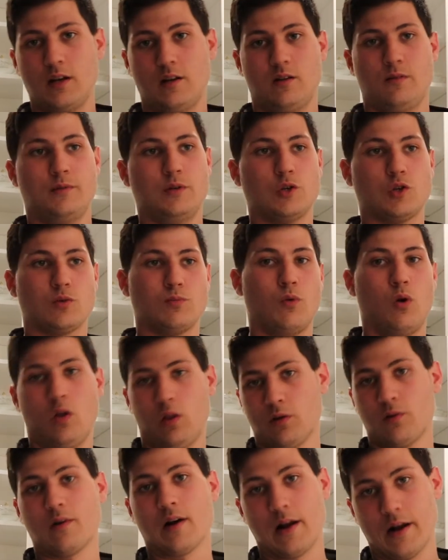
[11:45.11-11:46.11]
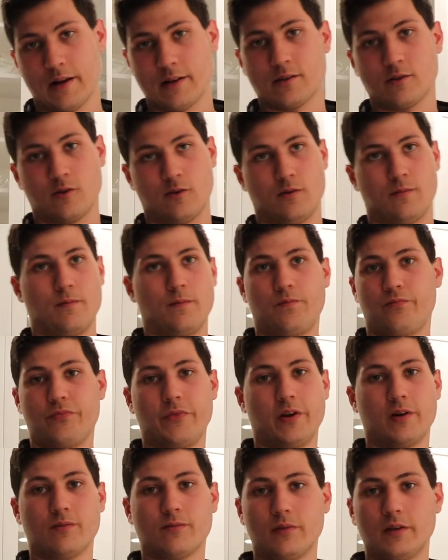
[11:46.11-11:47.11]
It'll be smaller rocks, or
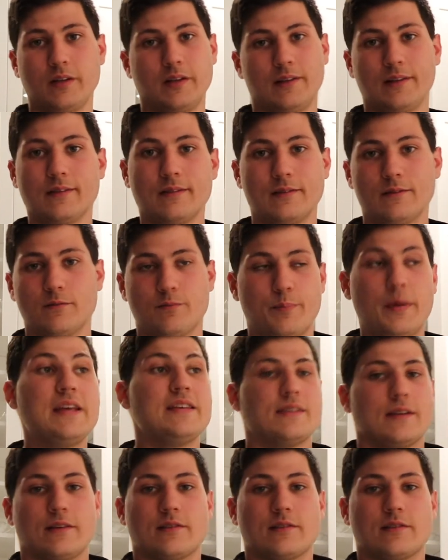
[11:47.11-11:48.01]
really basic